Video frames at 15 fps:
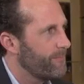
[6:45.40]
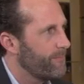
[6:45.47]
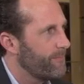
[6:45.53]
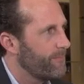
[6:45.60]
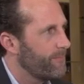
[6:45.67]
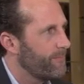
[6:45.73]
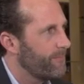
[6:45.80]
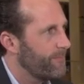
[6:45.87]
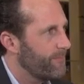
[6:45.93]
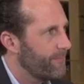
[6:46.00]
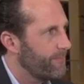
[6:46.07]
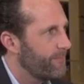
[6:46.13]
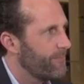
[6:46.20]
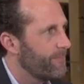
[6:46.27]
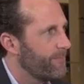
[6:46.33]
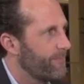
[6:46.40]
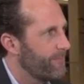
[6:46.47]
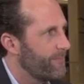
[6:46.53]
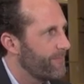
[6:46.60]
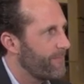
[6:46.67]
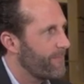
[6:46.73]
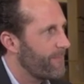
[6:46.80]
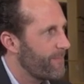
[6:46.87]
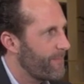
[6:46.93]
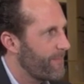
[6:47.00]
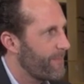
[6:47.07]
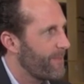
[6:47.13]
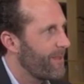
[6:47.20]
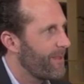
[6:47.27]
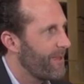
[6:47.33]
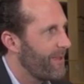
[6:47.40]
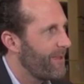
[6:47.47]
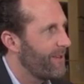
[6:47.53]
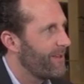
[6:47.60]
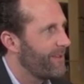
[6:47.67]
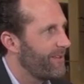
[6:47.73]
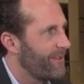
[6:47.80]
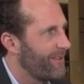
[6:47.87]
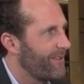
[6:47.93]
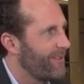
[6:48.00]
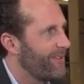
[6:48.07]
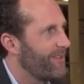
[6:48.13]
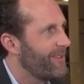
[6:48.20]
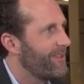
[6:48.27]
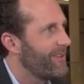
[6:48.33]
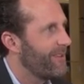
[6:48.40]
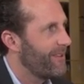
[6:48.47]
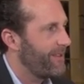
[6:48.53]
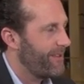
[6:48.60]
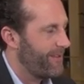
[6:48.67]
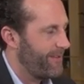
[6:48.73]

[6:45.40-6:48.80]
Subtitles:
This person isn't speaking.